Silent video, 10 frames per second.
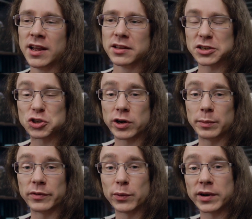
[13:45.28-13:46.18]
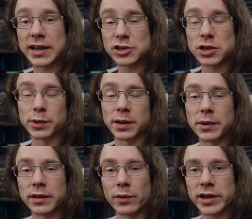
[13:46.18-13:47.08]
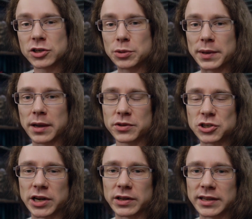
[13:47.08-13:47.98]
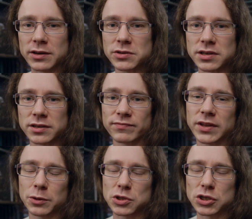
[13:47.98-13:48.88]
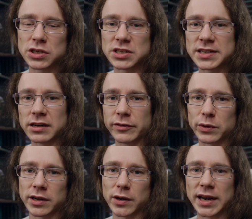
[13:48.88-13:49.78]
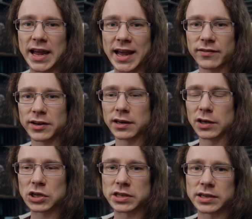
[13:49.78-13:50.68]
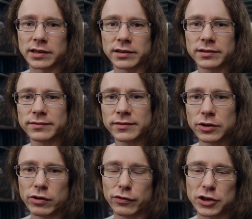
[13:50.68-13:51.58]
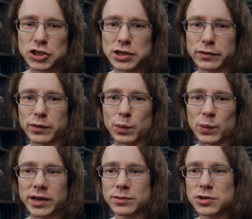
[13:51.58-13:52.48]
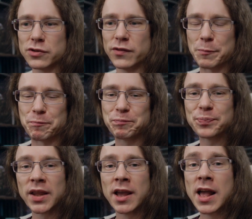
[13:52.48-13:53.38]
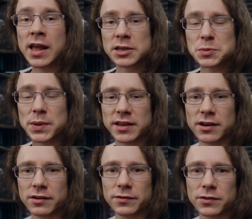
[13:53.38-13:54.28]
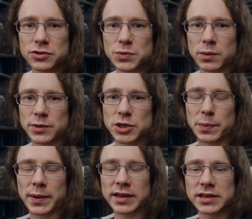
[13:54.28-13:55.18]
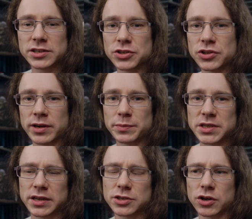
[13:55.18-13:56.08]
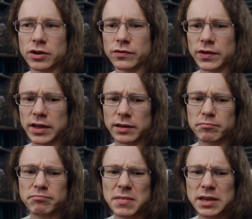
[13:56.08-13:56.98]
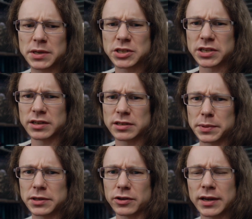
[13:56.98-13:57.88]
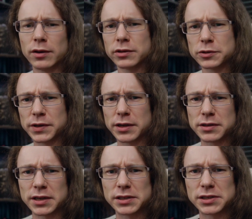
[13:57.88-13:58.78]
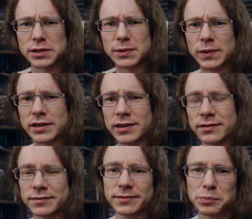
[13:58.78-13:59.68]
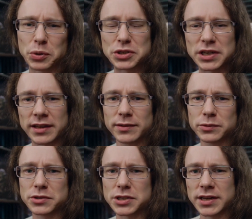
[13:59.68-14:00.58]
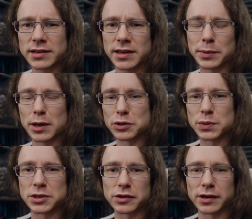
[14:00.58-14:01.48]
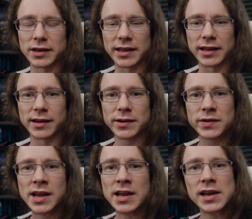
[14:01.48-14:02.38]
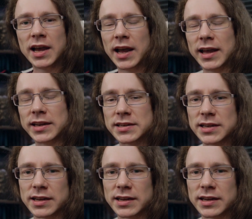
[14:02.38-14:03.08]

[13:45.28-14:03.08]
that stream, if you want to catch up on it, by the way, should be up on the channel now, so the opportunity's there if you want to go and have a little look and refresh yourself on what we did. It was good fun. Speaking of course, we will jump back into streams as of maybe tonight, depending on how long this video takes to put together. We'll see. Keep an eye on Twitter and I'll let you know. And